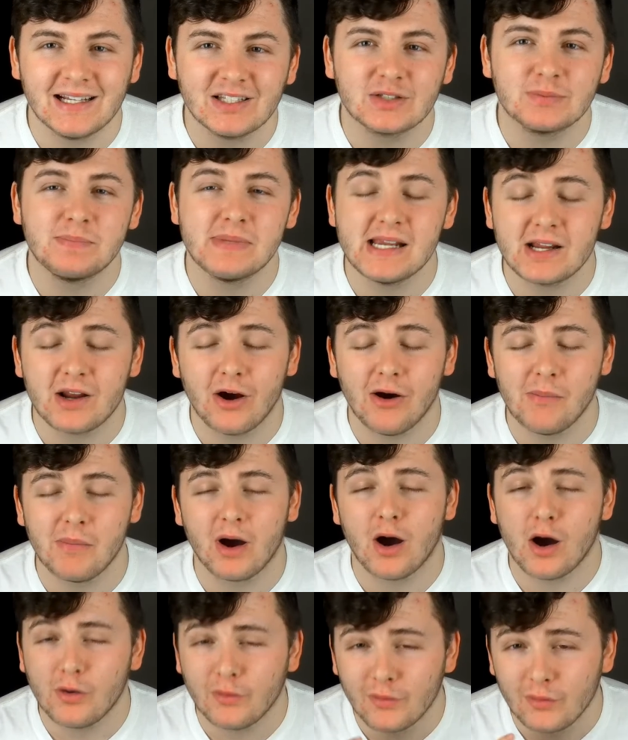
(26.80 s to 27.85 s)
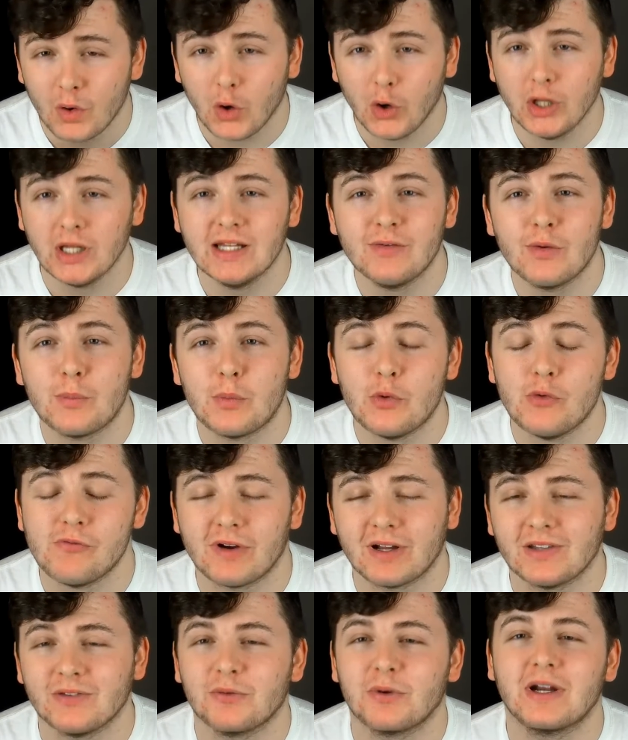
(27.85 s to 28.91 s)
I speak on behalf of all Liverpool
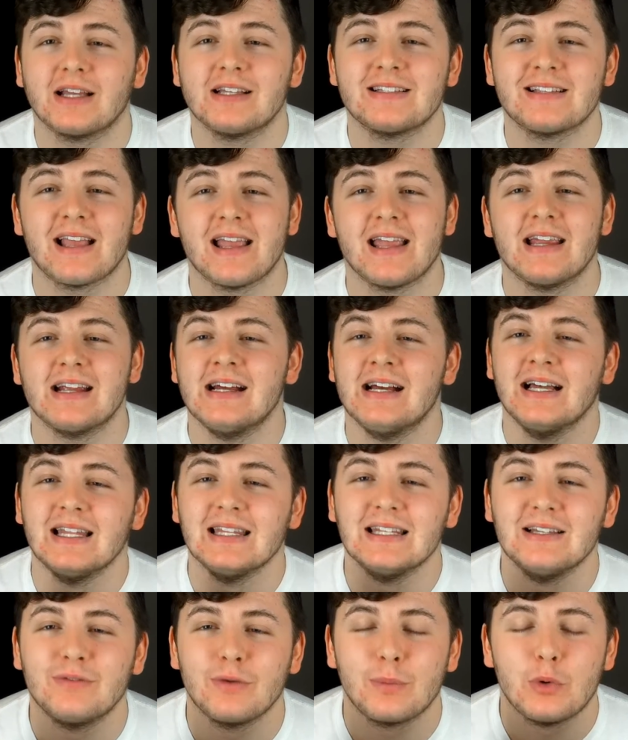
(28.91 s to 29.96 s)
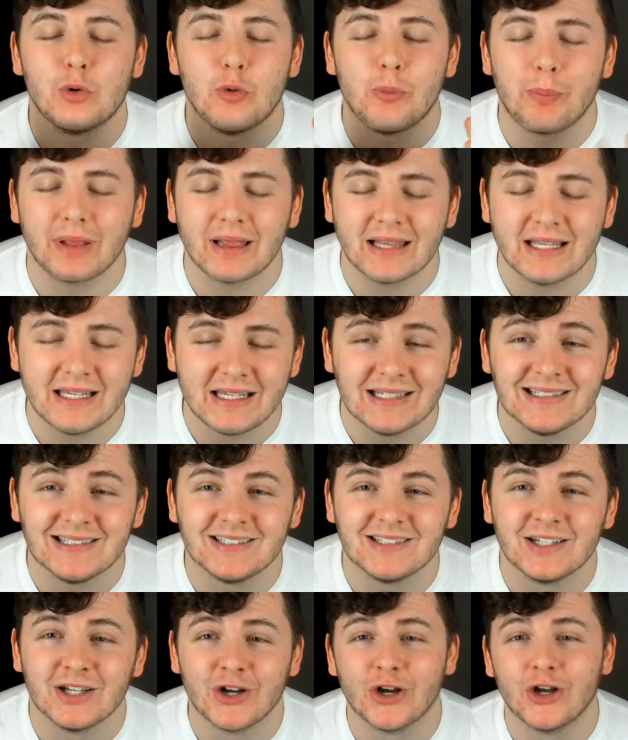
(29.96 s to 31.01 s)
fans when I say, Liverpool,
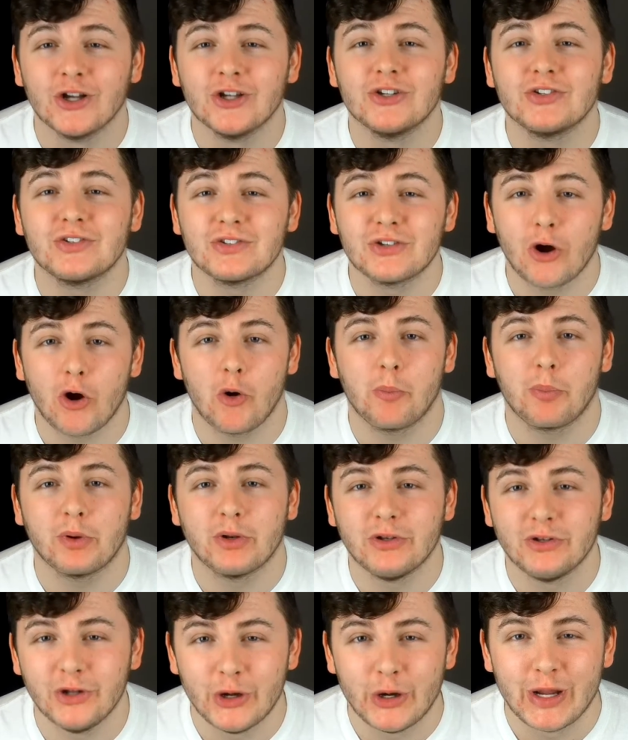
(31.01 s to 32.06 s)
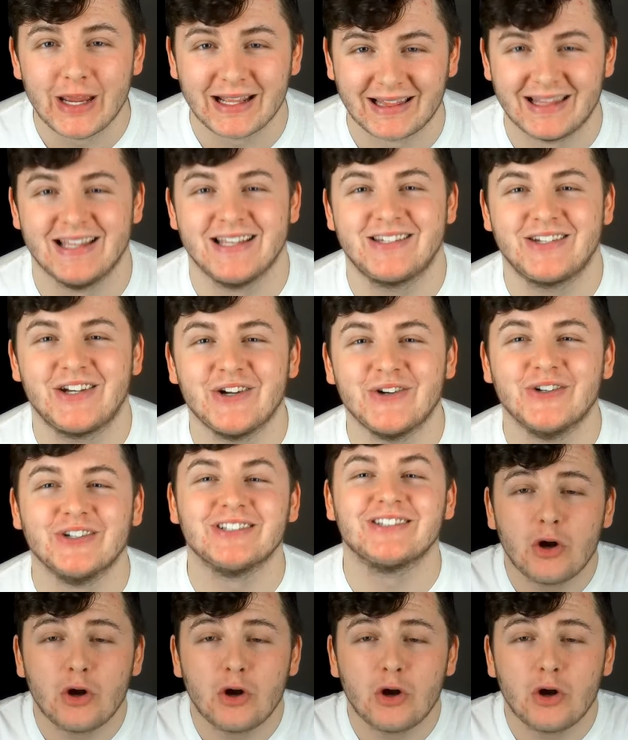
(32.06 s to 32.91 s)
please stop doing this to us.